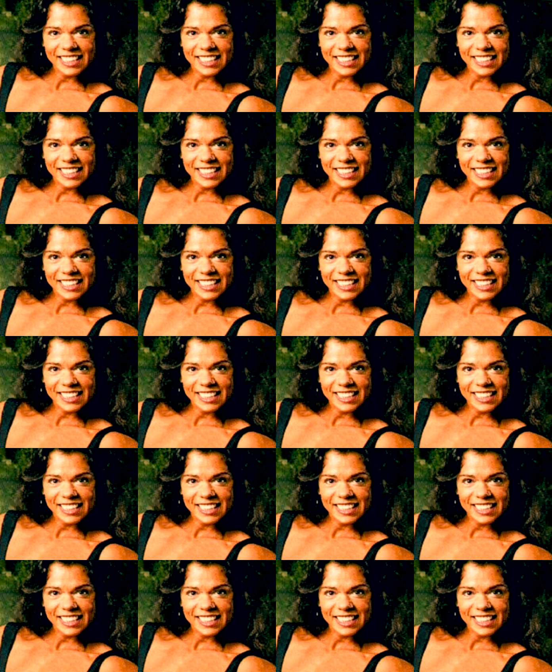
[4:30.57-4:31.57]

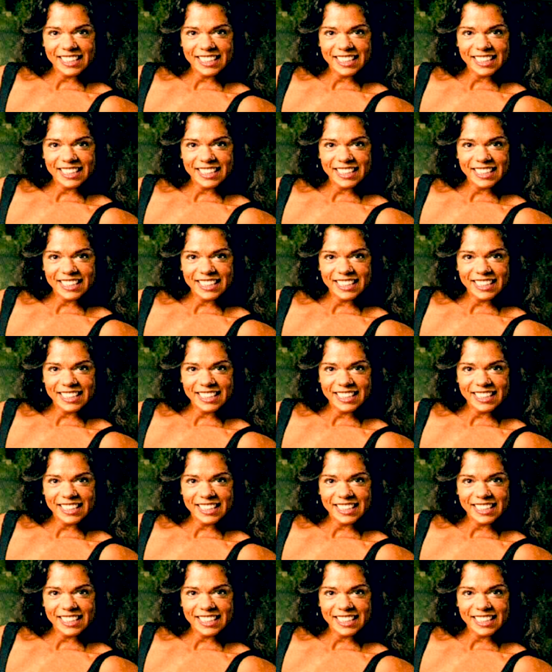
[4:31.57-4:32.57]

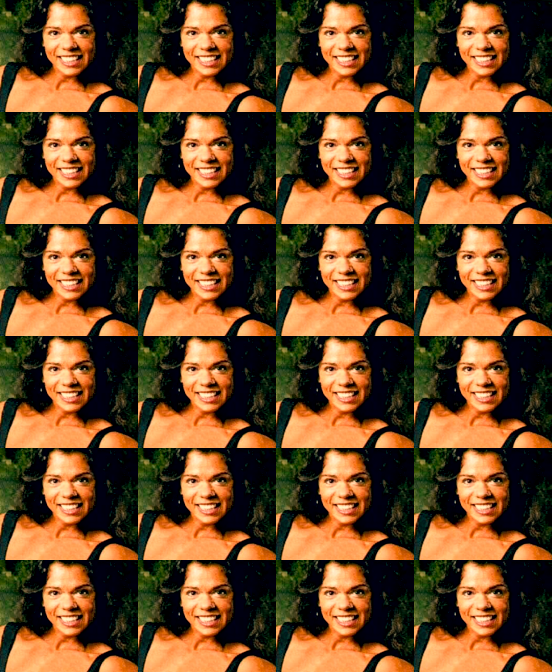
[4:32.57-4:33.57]

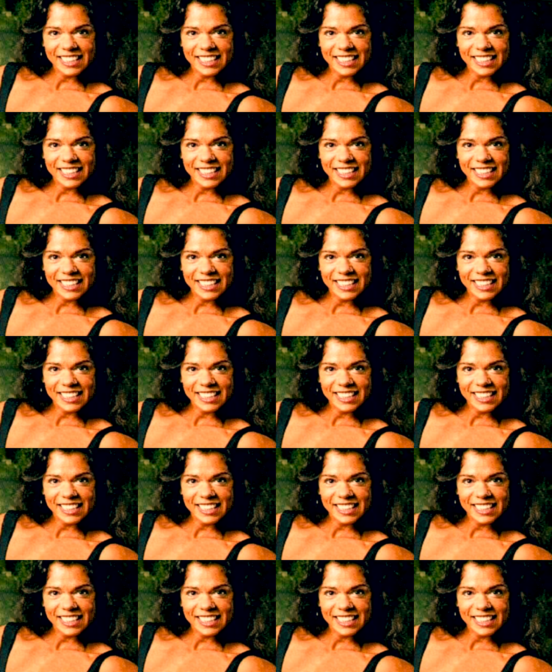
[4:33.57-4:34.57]
[no speech]